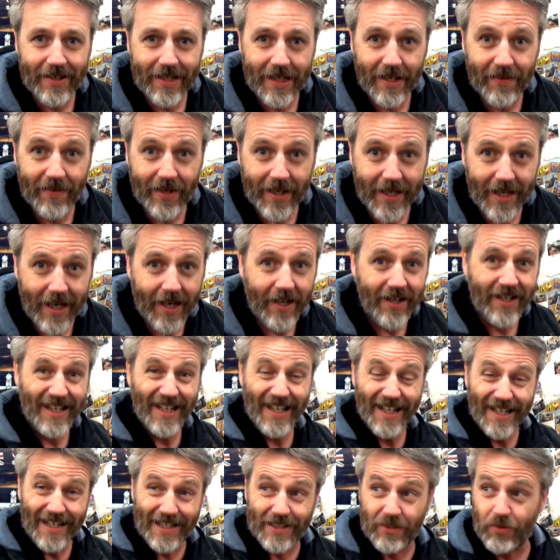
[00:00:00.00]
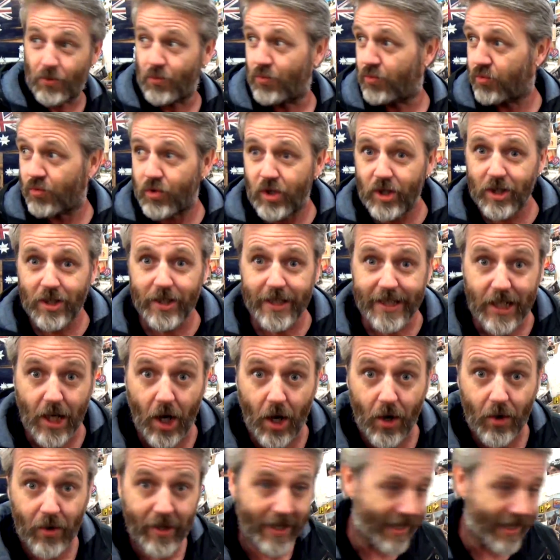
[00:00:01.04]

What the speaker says: and give it a go. It's really cold